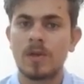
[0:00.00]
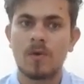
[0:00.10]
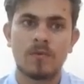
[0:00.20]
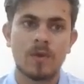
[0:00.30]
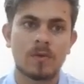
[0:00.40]

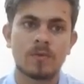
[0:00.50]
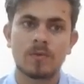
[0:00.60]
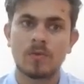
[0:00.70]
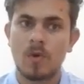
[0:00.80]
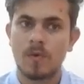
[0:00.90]
Now we are going
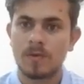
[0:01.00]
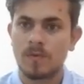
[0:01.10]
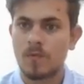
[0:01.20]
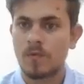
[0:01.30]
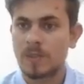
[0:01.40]
to talk about
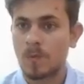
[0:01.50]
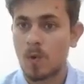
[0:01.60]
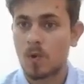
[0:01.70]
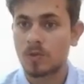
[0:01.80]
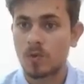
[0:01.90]
the movie's
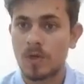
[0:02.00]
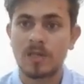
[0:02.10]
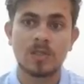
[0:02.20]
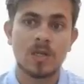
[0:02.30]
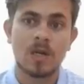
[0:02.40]
plot. So
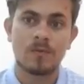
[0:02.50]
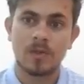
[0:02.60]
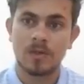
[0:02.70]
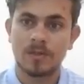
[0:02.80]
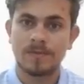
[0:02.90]
let's start
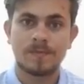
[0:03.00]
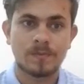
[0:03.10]
with it.